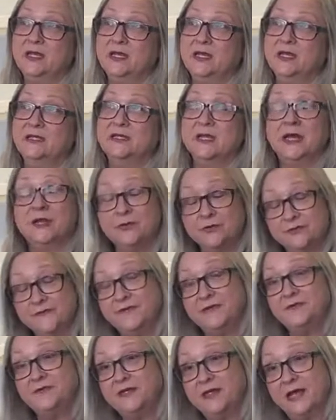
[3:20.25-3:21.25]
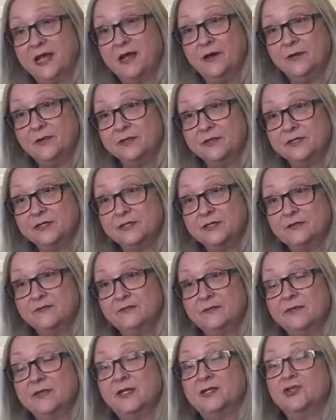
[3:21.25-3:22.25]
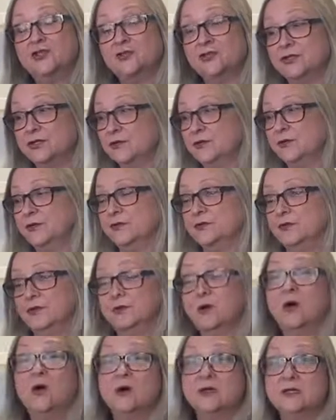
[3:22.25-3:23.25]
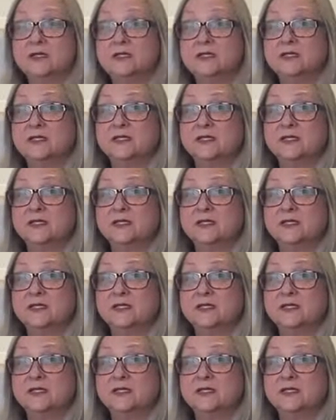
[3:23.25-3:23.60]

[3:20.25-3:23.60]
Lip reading: it's 150 hours that she'll do through August,